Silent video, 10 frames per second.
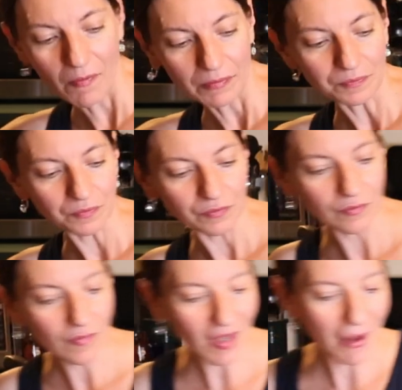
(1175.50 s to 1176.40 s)

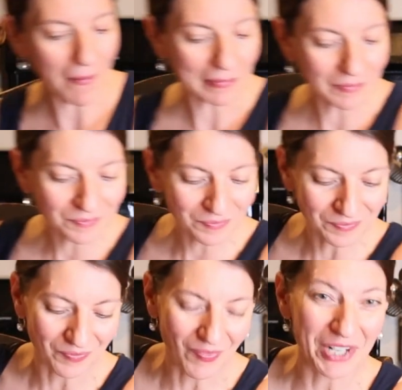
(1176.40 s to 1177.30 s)

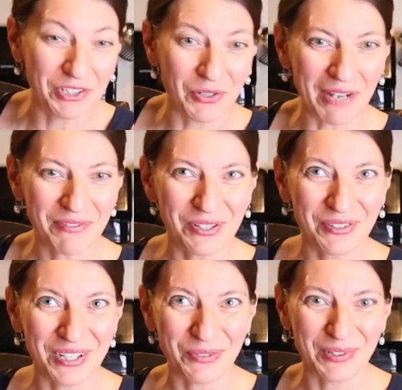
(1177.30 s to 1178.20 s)
And you have to do
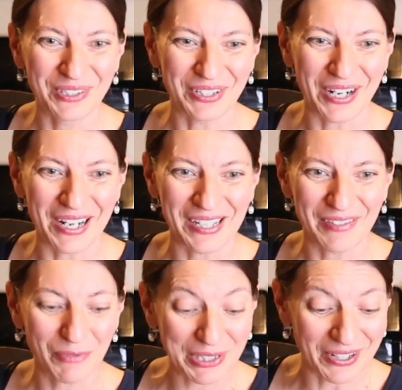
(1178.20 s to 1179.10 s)
these when they're
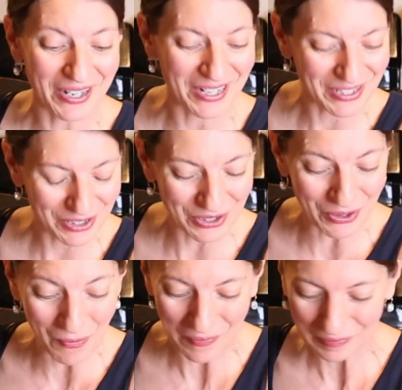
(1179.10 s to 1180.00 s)
hot too.